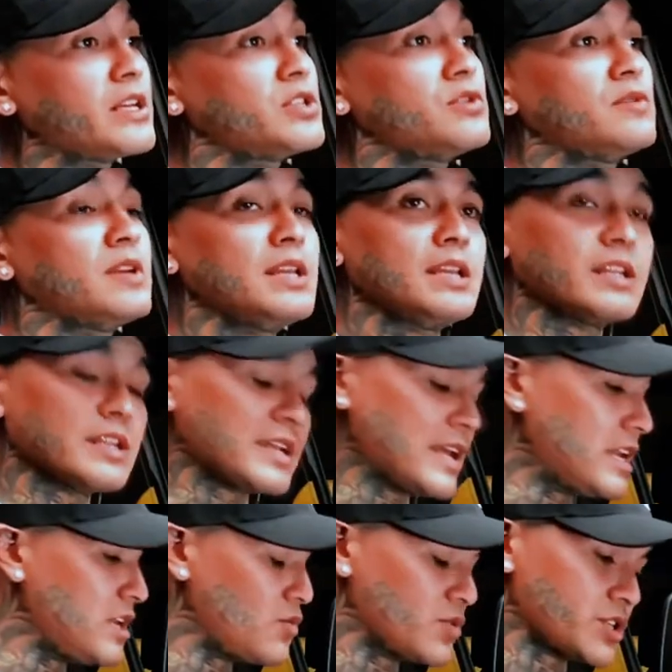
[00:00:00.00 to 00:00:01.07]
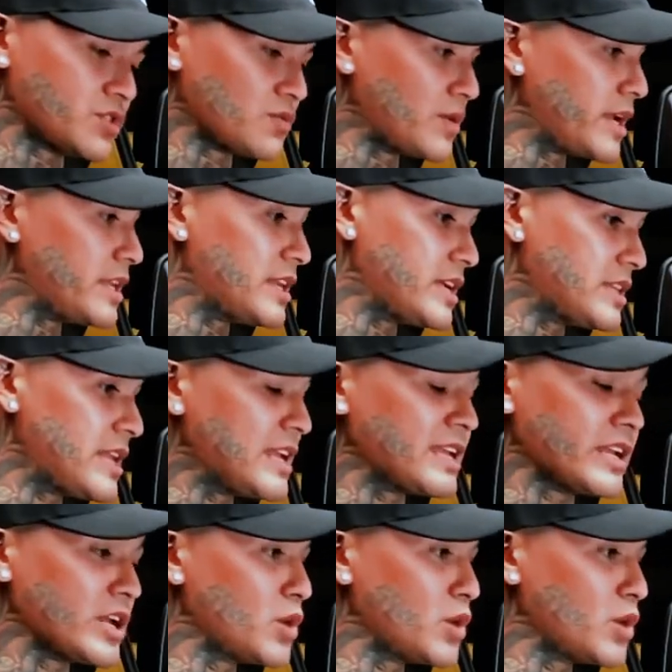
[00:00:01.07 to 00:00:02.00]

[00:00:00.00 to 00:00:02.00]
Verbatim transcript: that you need in any which way that they can